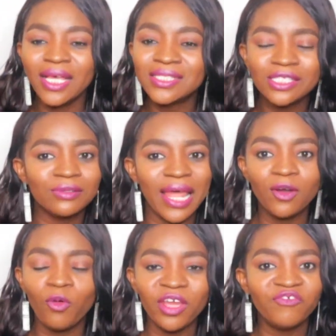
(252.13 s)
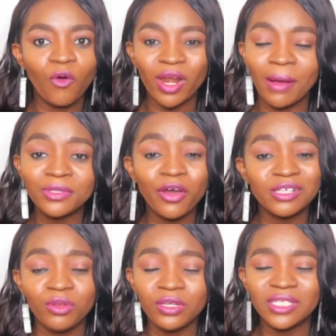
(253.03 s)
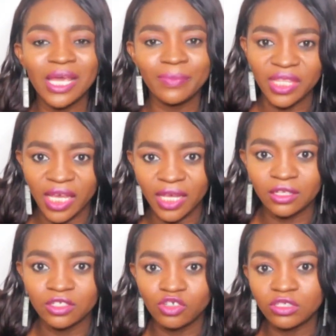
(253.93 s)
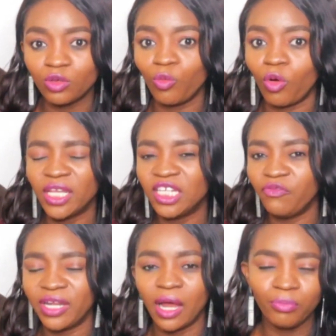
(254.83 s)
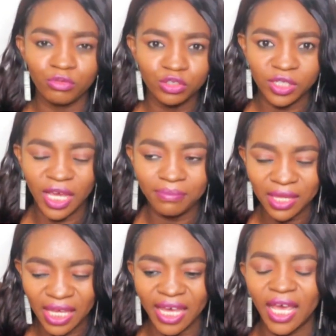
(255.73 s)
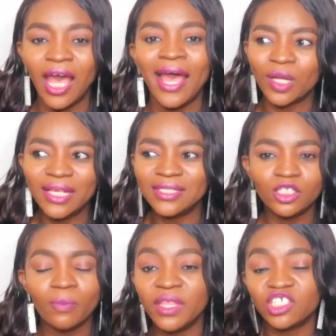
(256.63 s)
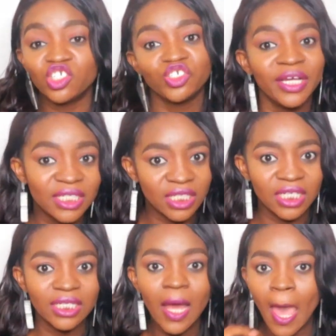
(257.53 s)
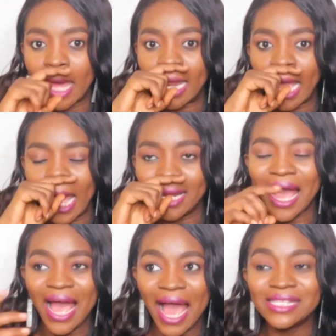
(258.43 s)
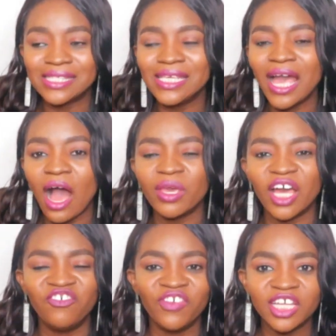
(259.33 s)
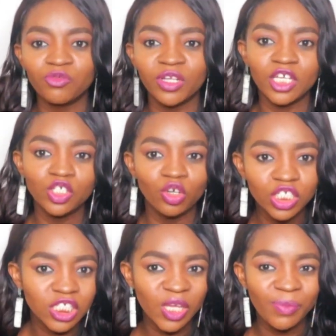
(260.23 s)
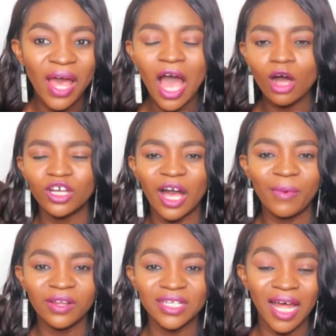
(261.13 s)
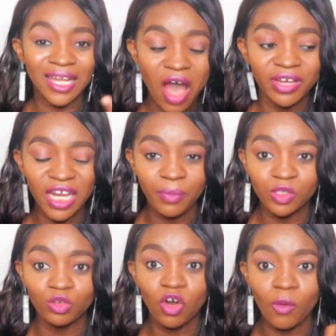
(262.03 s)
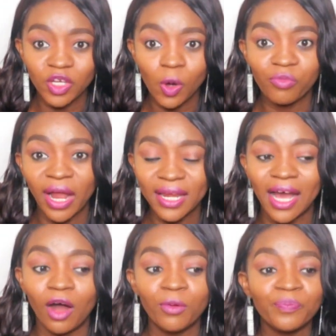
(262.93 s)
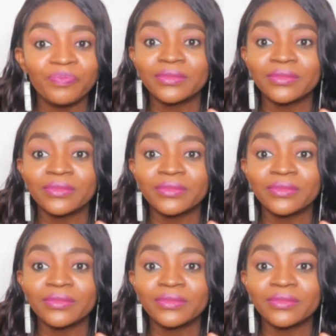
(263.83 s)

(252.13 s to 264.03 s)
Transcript: It's still, like, going forward, I'm still going to be doing the same thing, just with a different approach, you get me, yeah? So let's say something is trending, and I see how it affects relationship. I'll talk about that. I have an episode coming up right now.